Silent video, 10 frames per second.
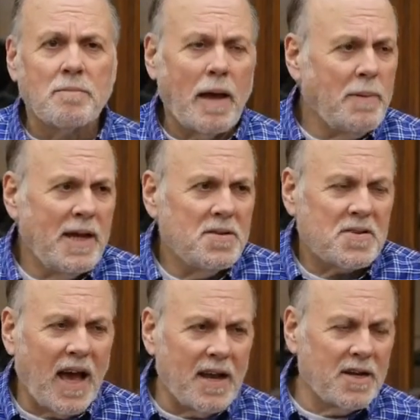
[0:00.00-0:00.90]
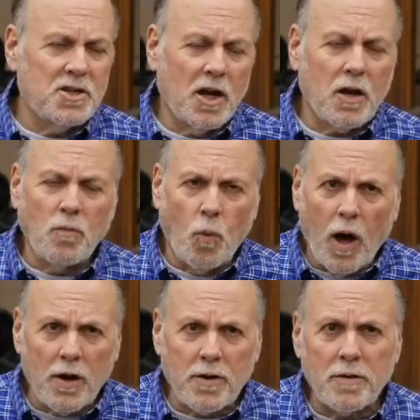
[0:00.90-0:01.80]
Maybe he's got a jug of
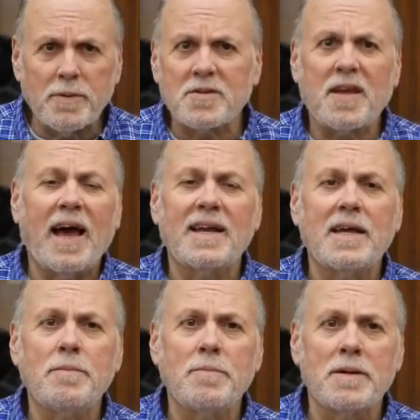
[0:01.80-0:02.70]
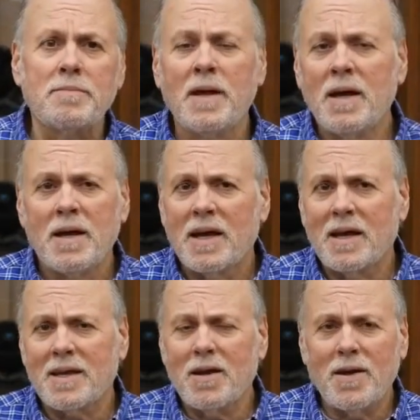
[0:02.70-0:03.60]
water beside him and
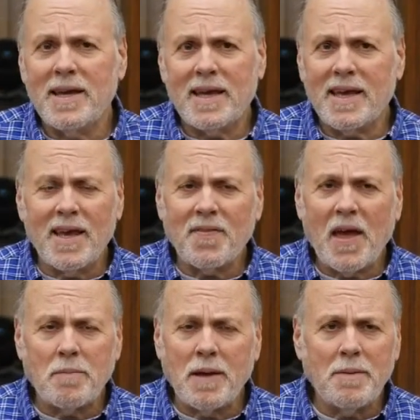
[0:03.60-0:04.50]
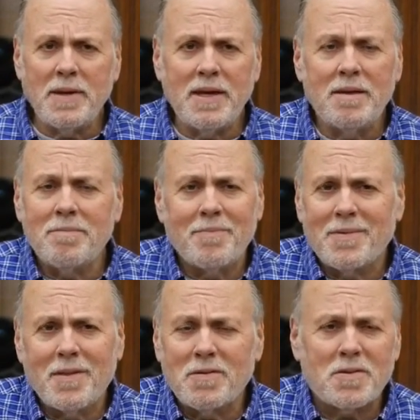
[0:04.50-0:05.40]
uh, you know he can get that. Maybe
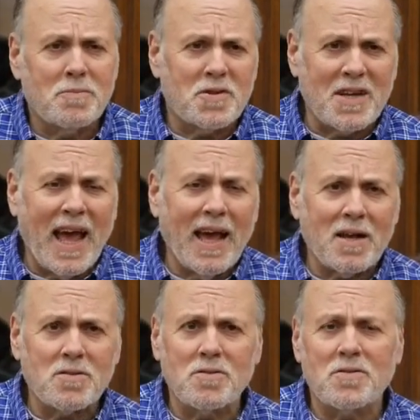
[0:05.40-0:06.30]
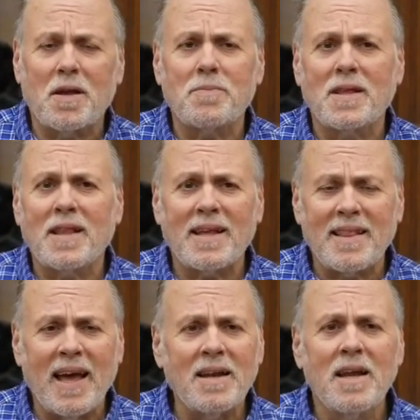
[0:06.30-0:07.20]
there's some snacks or something like
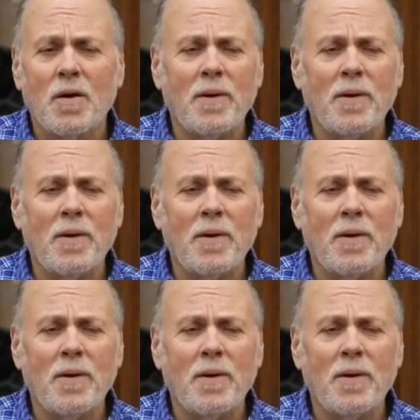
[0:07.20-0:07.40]
that.